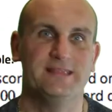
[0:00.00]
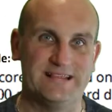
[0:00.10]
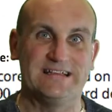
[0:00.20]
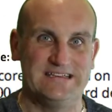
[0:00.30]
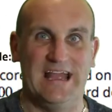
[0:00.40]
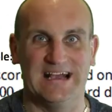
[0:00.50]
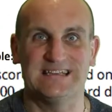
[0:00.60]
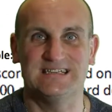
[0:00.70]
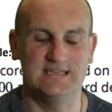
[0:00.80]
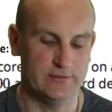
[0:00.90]
she has
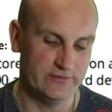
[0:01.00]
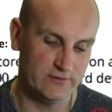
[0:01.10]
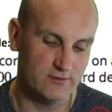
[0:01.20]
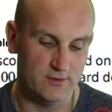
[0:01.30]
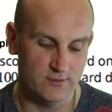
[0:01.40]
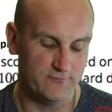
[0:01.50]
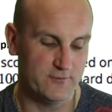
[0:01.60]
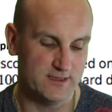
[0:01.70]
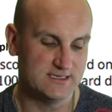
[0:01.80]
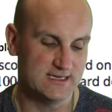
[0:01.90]
to sit on 0 for
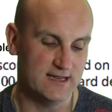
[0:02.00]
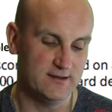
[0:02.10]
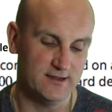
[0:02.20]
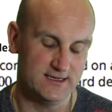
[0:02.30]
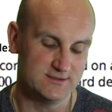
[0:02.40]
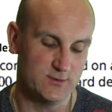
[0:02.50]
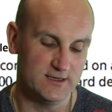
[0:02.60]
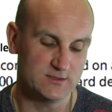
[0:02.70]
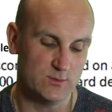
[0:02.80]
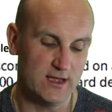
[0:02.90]
my standardized one
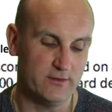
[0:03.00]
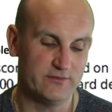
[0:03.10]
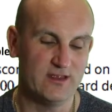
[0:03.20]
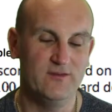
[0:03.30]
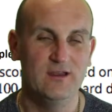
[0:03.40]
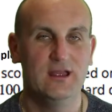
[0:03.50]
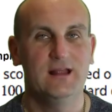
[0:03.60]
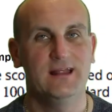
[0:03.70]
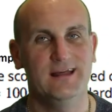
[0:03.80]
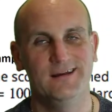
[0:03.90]
as well. So
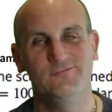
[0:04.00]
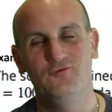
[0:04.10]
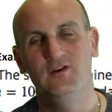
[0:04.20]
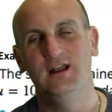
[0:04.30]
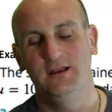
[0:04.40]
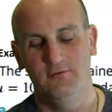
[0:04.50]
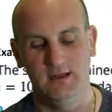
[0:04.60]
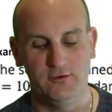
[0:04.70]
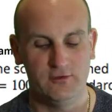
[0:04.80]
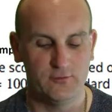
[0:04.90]
a really,
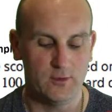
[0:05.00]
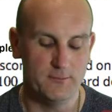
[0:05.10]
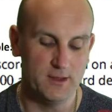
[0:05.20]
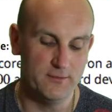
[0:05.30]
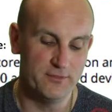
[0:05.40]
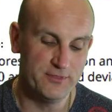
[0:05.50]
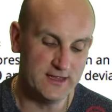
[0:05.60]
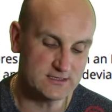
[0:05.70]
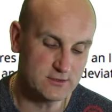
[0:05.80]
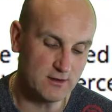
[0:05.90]
really trivial one. But
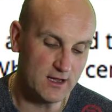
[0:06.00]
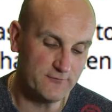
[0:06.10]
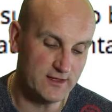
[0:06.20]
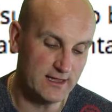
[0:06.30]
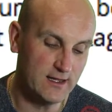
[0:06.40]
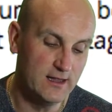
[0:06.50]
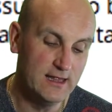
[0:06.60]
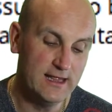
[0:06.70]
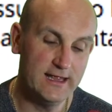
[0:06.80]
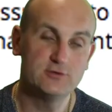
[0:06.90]
this graph here
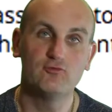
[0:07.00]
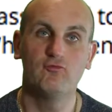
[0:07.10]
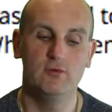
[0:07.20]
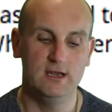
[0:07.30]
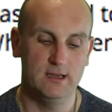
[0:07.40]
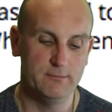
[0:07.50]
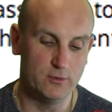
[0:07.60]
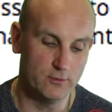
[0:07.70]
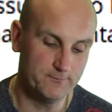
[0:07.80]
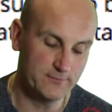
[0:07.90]
is really
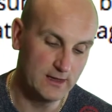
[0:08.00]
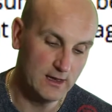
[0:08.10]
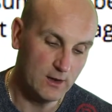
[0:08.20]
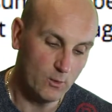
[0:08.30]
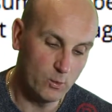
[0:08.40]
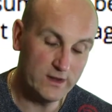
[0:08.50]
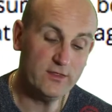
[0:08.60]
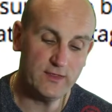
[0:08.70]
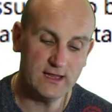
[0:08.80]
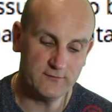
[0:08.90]
important. We
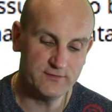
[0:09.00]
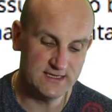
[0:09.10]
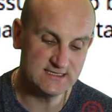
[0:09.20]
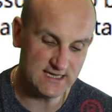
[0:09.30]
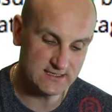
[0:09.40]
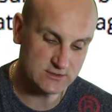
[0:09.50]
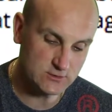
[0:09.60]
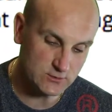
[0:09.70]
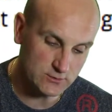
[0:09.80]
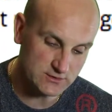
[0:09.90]
think of these Z
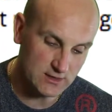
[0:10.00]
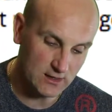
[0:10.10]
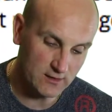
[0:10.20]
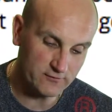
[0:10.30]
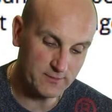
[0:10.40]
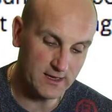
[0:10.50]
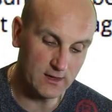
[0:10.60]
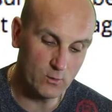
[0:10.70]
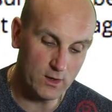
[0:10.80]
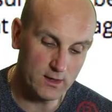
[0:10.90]
scores as
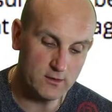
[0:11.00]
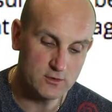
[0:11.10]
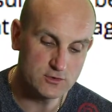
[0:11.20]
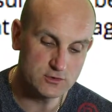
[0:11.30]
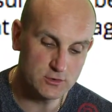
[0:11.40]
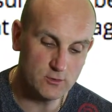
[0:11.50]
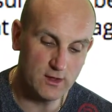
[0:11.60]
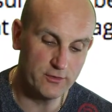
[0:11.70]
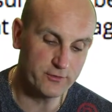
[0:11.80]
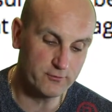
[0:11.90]
being 1, 2,
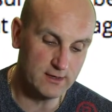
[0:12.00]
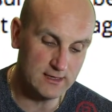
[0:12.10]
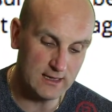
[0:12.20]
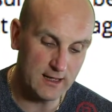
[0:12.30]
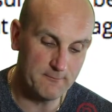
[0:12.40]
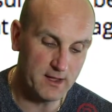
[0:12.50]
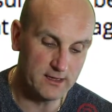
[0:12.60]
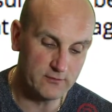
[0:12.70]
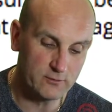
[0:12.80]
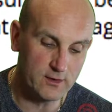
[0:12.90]
and 3, and
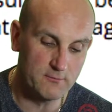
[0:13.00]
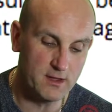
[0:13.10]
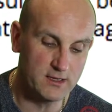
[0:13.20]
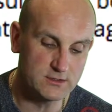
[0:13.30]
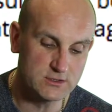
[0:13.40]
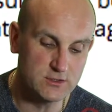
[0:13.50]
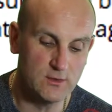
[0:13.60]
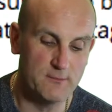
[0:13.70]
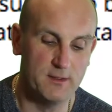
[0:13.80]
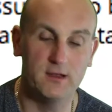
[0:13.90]
minus 1, minus 2,
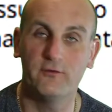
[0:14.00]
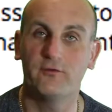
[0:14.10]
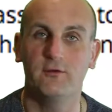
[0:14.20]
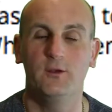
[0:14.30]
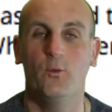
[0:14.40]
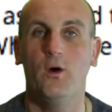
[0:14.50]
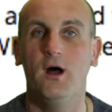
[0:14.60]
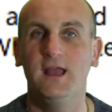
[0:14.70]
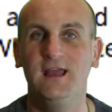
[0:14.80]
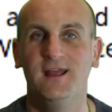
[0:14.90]
and minus 3.
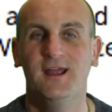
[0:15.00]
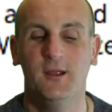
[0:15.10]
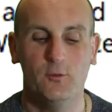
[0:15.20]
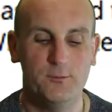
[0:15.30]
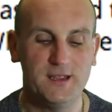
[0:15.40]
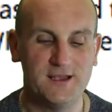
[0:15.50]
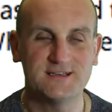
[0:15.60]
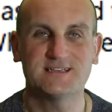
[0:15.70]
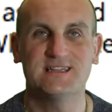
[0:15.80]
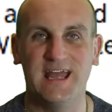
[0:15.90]
Why? Well,
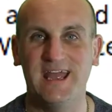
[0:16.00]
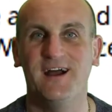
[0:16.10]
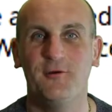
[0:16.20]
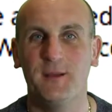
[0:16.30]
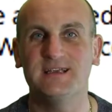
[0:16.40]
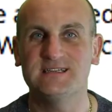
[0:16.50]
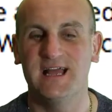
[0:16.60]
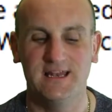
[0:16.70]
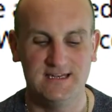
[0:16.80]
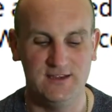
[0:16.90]
because they are my
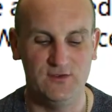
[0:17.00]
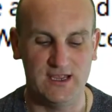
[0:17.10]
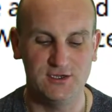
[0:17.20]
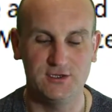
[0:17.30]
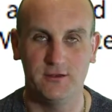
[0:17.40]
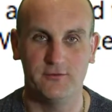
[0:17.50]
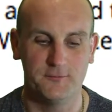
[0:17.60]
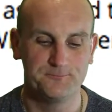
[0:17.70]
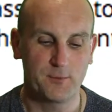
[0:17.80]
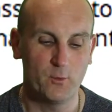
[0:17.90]
standard deviations.
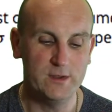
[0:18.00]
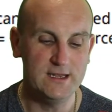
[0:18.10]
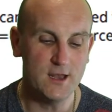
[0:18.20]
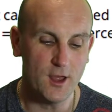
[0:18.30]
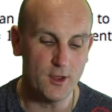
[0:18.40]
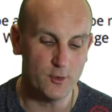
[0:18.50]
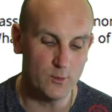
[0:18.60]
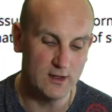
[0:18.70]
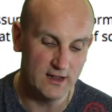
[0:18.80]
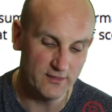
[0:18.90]
We know
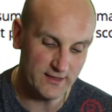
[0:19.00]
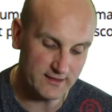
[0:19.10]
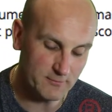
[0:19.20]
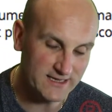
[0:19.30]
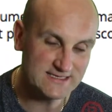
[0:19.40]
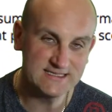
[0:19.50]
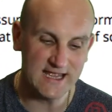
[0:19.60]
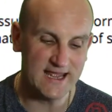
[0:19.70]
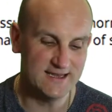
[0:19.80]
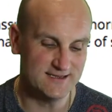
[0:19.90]
that my
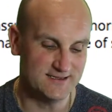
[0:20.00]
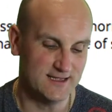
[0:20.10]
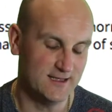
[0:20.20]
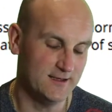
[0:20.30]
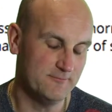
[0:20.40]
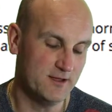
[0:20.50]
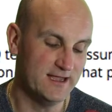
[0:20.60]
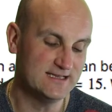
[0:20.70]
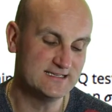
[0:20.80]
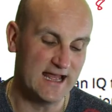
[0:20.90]
Z,
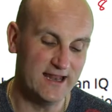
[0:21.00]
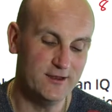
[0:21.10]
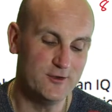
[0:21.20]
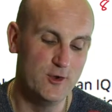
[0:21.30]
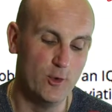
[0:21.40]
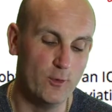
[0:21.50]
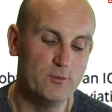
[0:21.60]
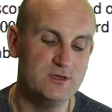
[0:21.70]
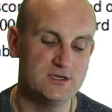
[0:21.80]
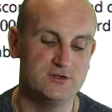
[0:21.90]
my standard normal
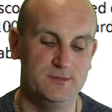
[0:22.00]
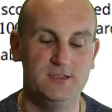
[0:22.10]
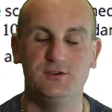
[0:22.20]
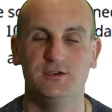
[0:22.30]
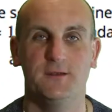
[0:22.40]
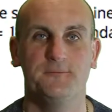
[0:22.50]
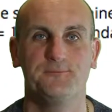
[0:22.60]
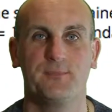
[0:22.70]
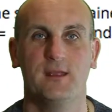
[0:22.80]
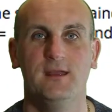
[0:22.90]
distribution
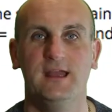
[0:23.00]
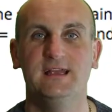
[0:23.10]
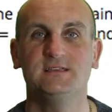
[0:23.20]
is